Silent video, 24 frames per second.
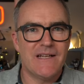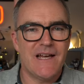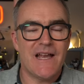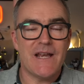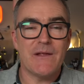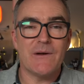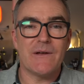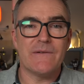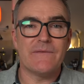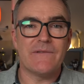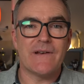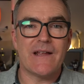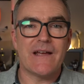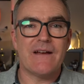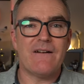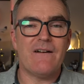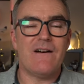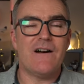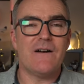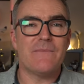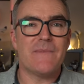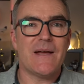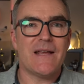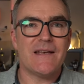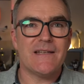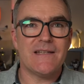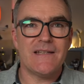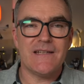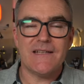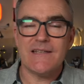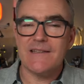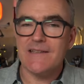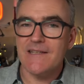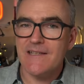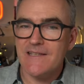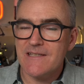Anyway, for now, I'm
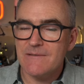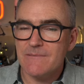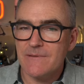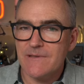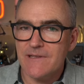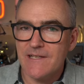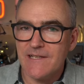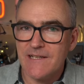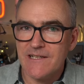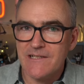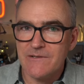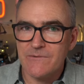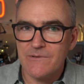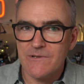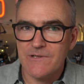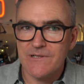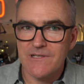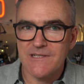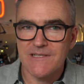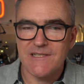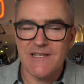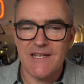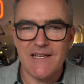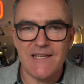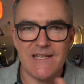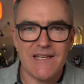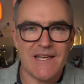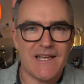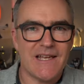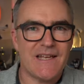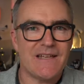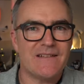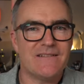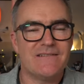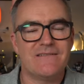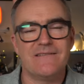Andy. This has been The English Watch. Take
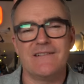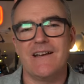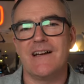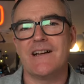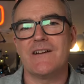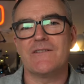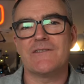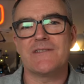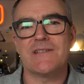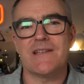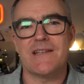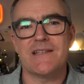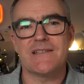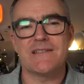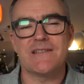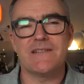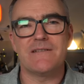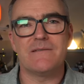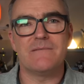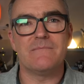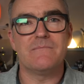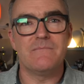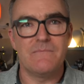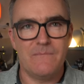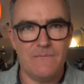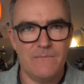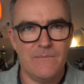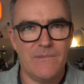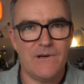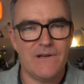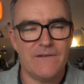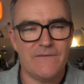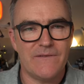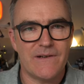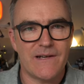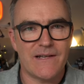care, and I'll see you soon.
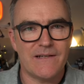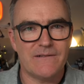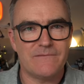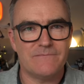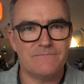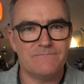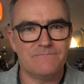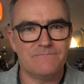Bye for now.